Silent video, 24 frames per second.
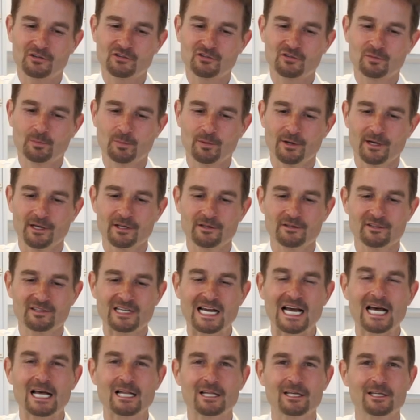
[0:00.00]
spring
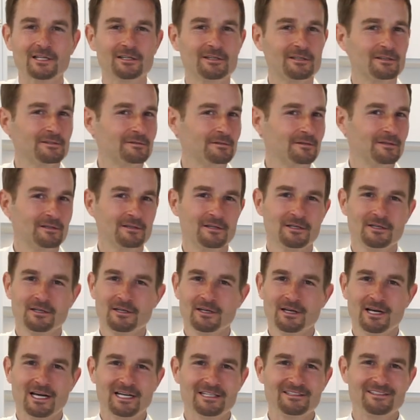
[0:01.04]
salad,
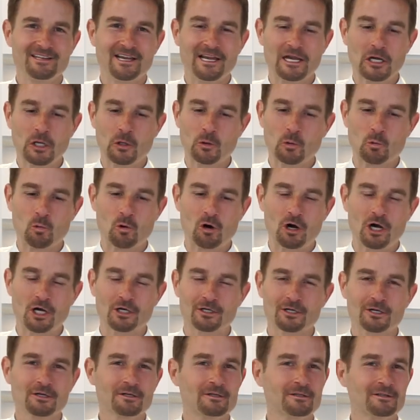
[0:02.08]
a day on the
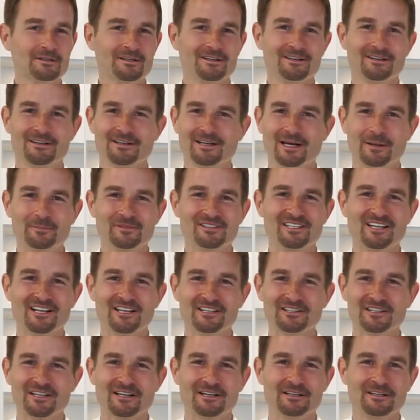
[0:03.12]
water. I'm
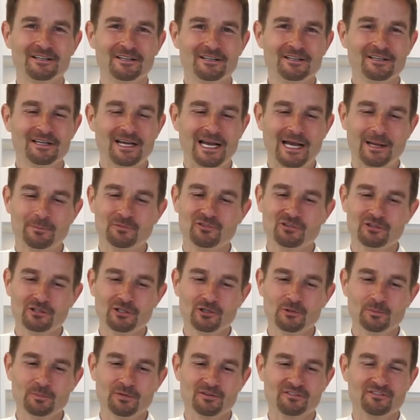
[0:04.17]
telling you,
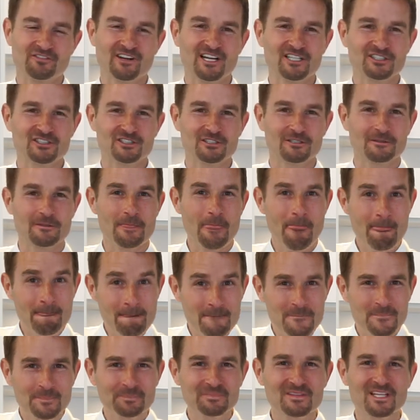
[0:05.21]
absolute perfection.
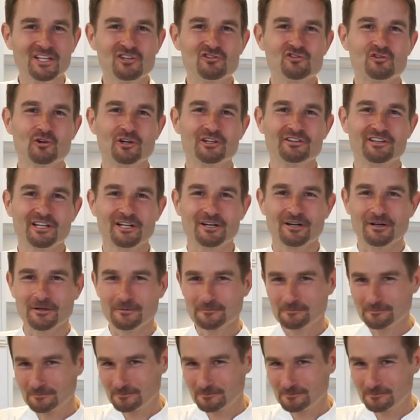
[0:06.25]
Enjoy dinner.